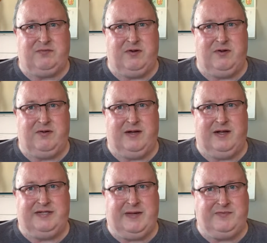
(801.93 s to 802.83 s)
were
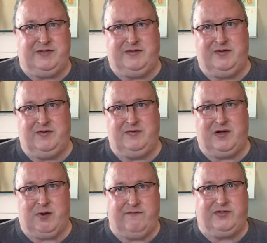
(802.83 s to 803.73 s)
attempted to
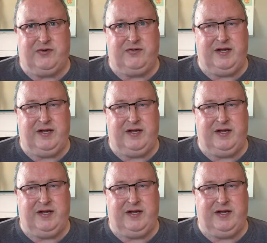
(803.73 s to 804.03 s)
go over to the